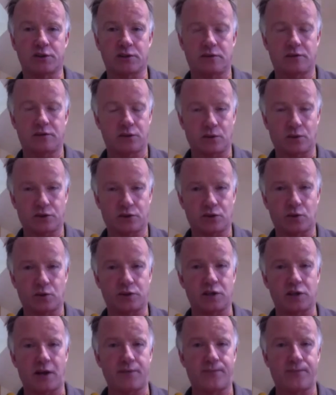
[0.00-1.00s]
to a
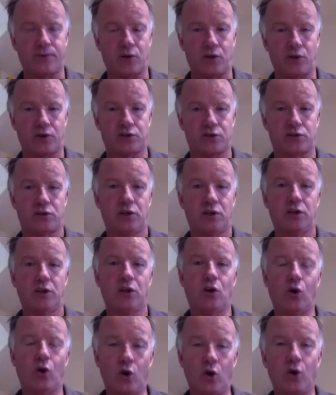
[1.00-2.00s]
diverse
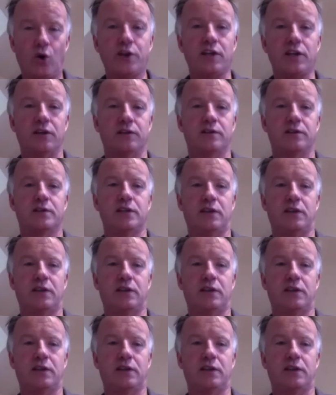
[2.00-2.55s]
audience